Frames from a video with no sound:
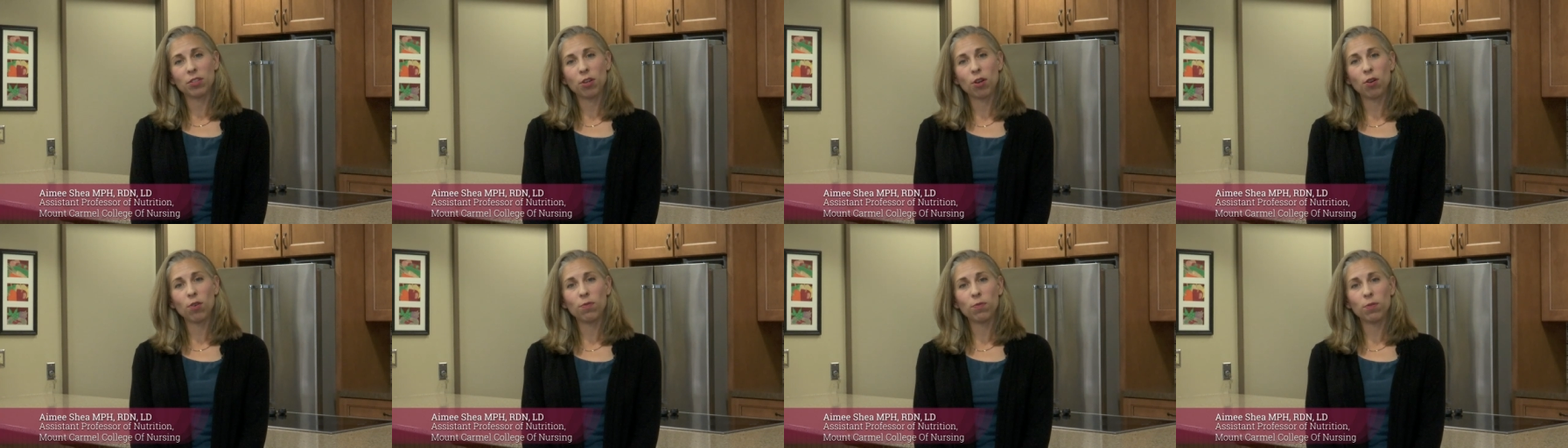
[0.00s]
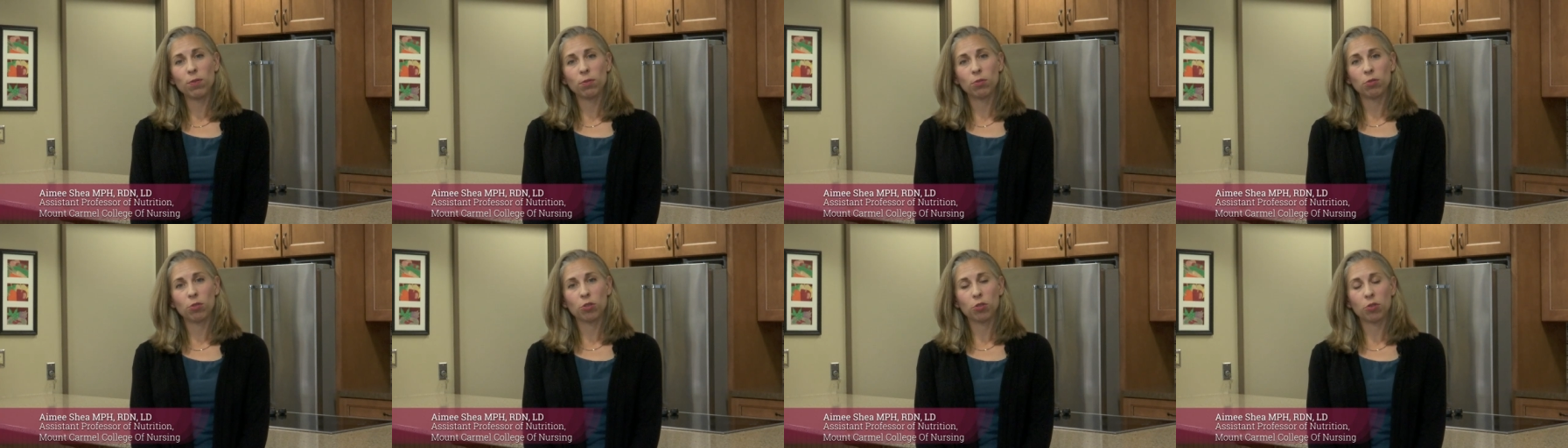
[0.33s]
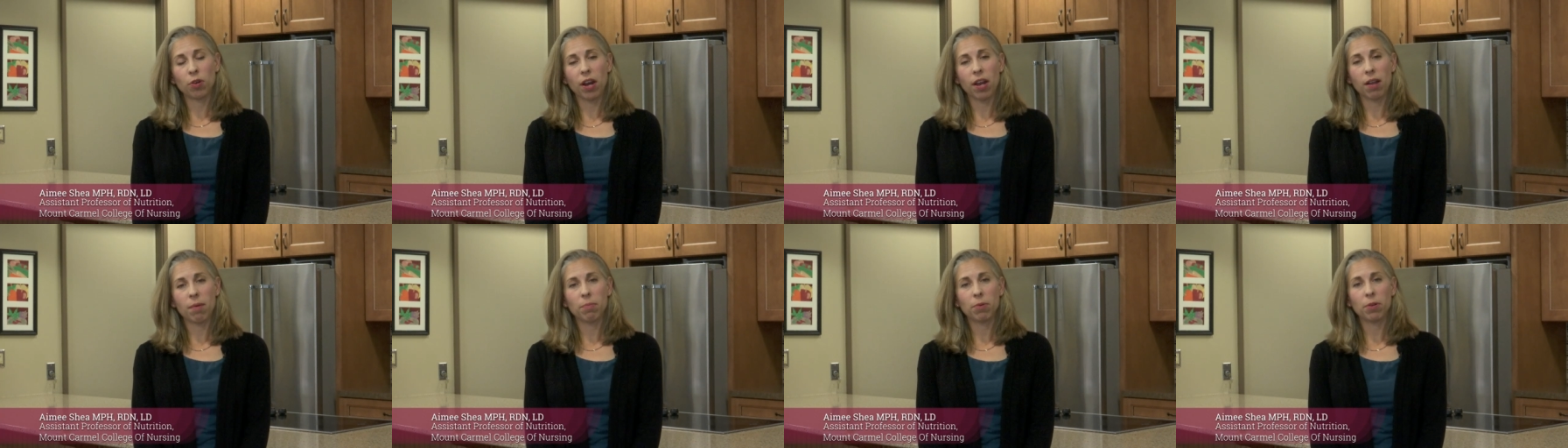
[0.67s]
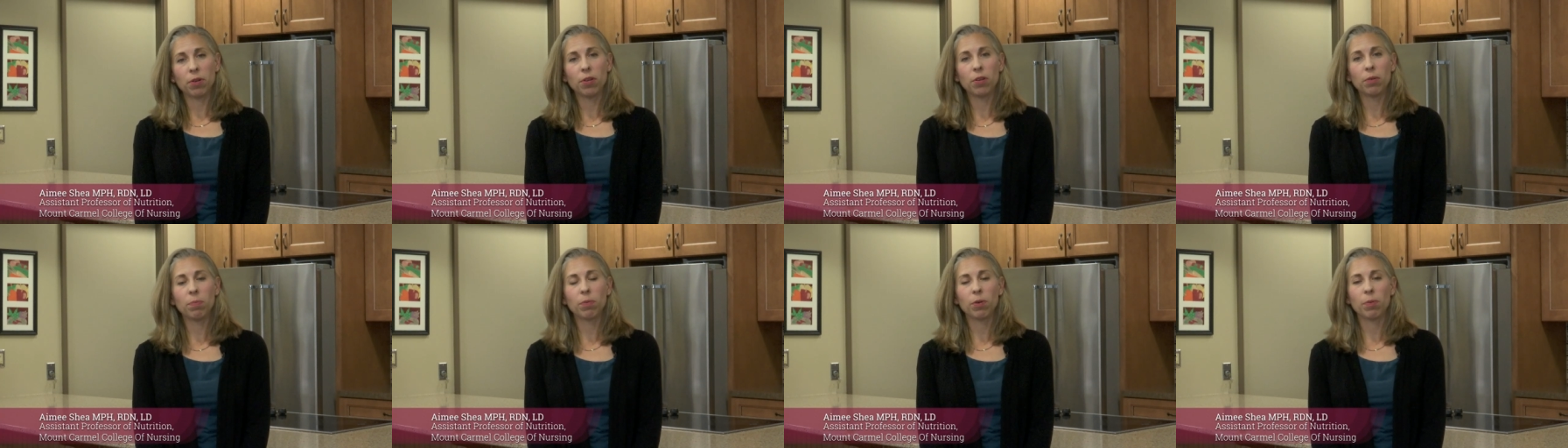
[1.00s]
Tofu
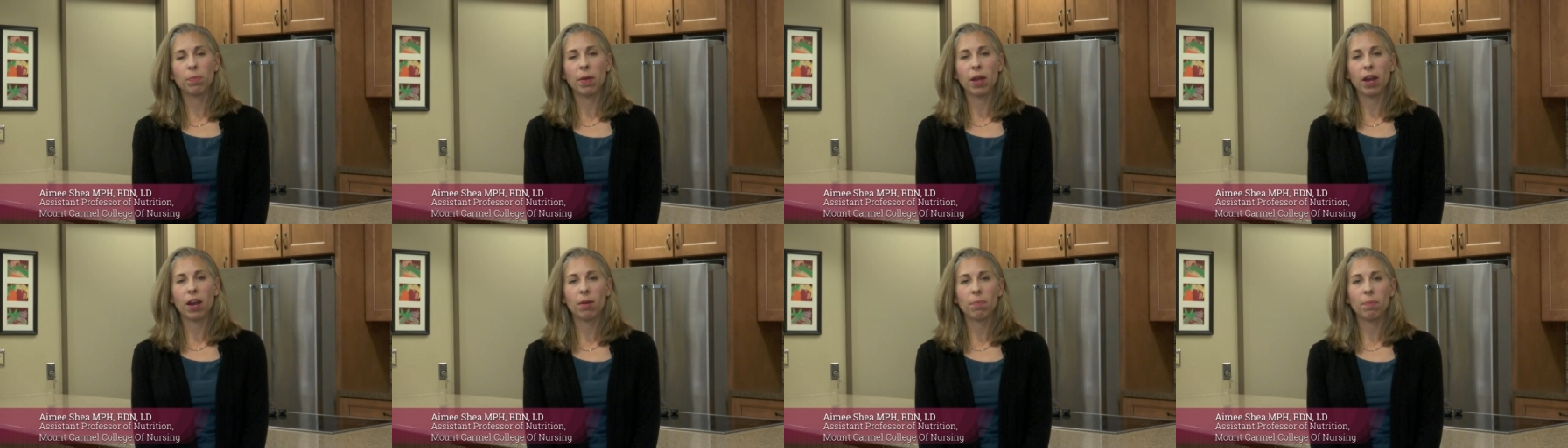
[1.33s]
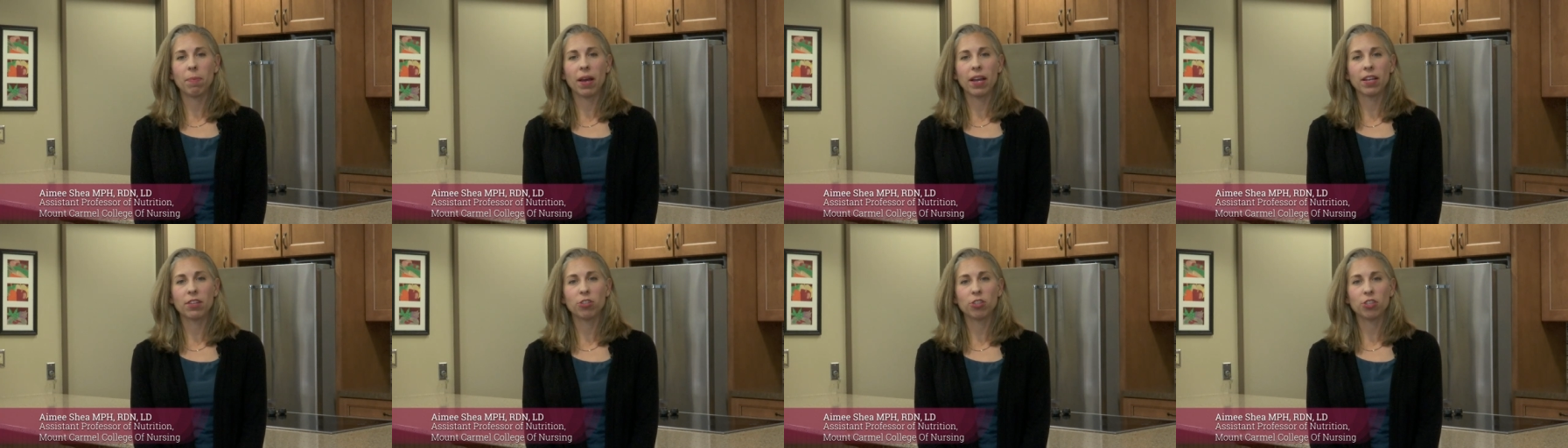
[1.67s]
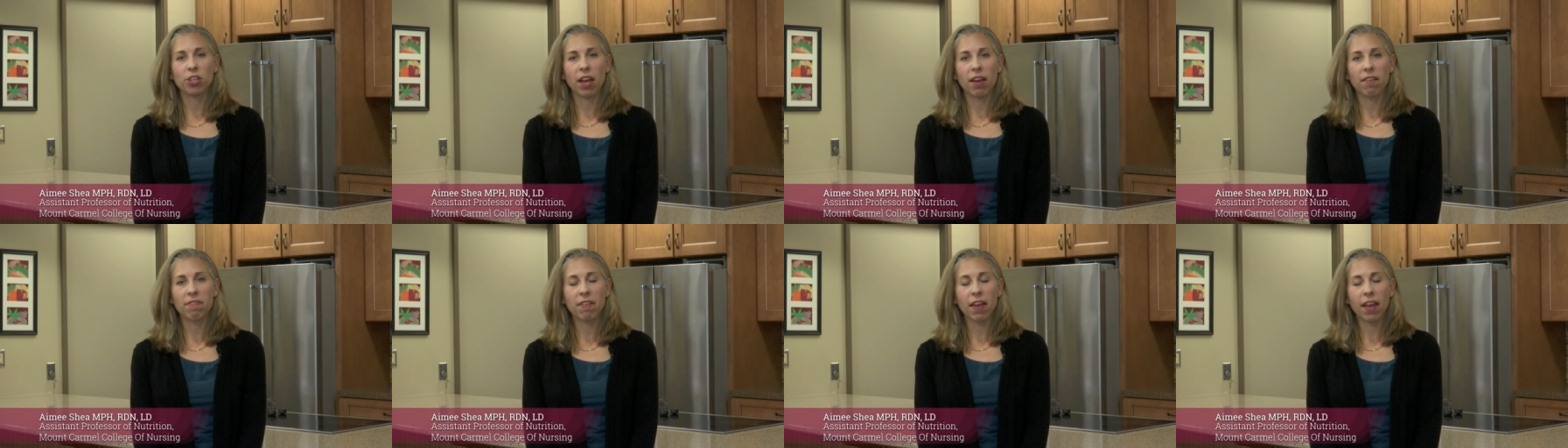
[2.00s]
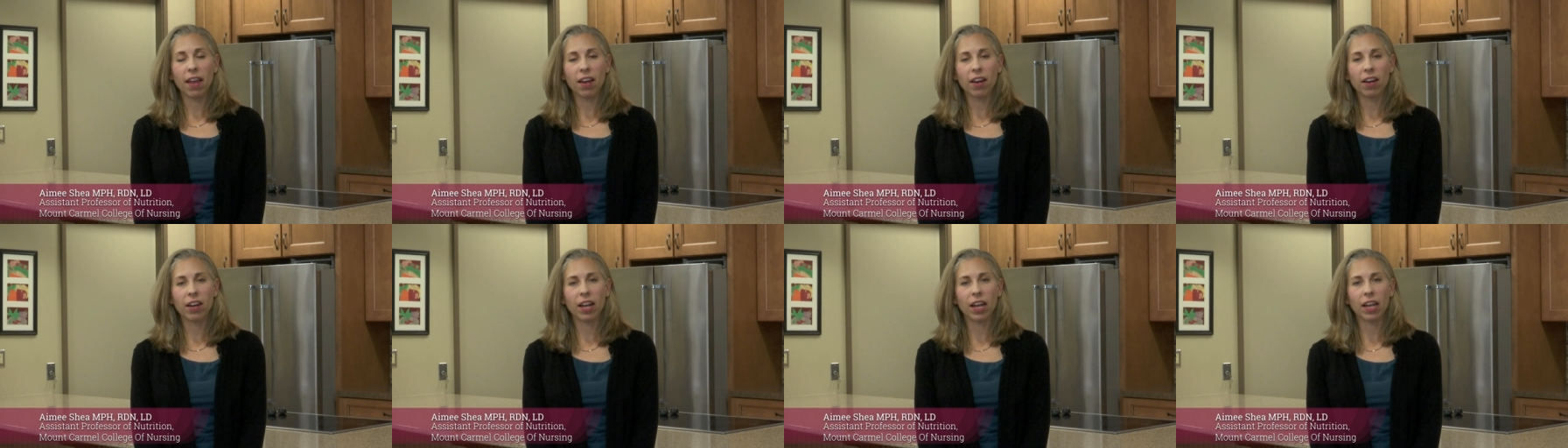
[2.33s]
Scramble prepared by Chef
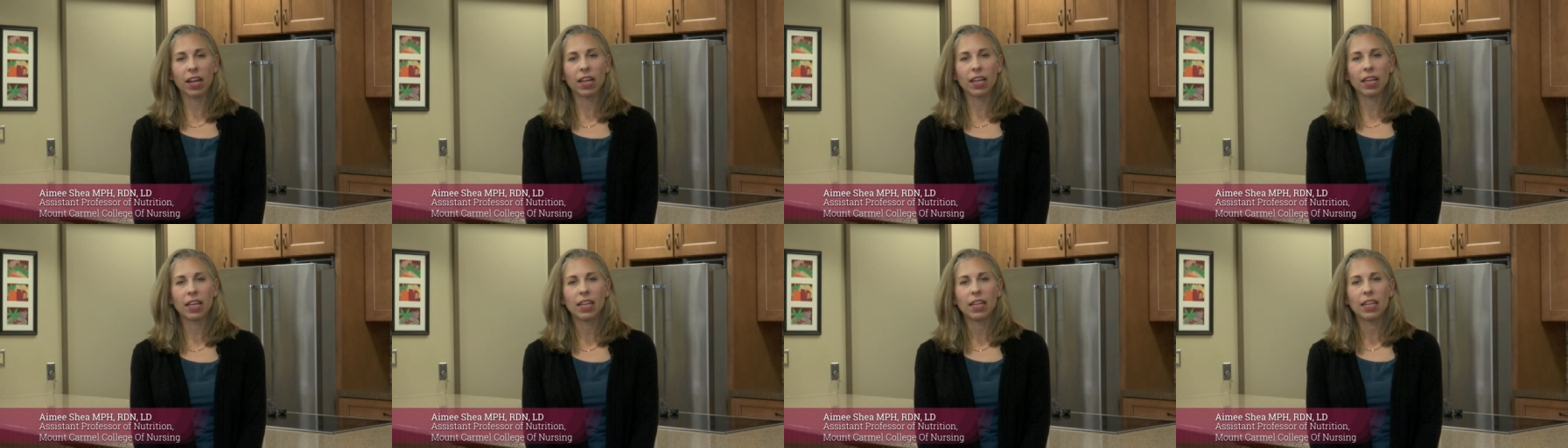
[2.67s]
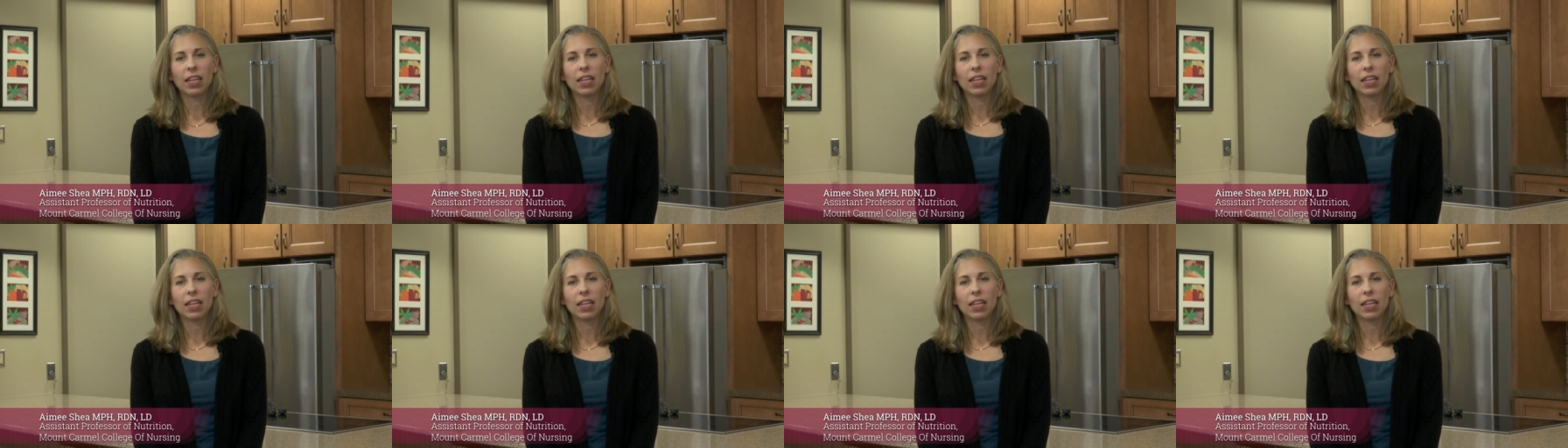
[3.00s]
Eric.